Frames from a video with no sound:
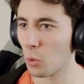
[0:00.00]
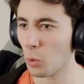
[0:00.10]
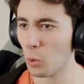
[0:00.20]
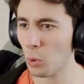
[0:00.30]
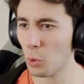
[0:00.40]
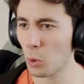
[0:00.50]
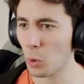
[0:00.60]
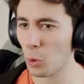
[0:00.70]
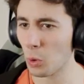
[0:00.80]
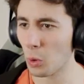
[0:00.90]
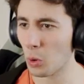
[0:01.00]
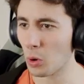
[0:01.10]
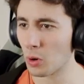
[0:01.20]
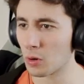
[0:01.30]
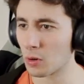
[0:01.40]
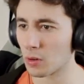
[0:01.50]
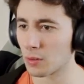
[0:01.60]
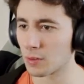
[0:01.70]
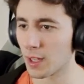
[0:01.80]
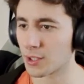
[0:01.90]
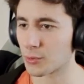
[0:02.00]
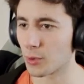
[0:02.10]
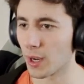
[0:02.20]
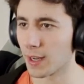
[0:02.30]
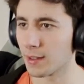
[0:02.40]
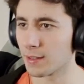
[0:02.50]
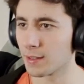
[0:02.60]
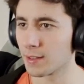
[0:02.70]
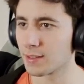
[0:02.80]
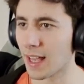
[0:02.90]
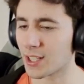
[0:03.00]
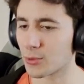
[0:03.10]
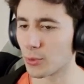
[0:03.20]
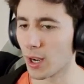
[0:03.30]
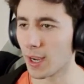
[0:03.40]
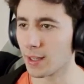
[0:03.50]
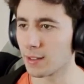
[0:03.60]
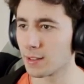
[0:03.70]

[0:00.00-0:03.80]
Woo! That's right. That's right.